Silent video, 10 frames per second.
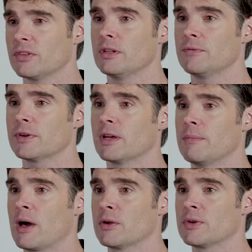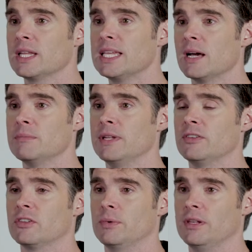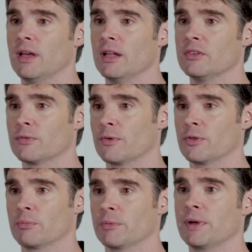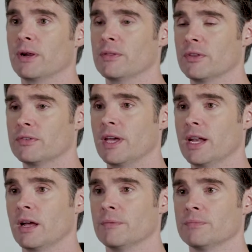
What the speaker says: a significant amount of cleanup needs to be done to further prepare this data.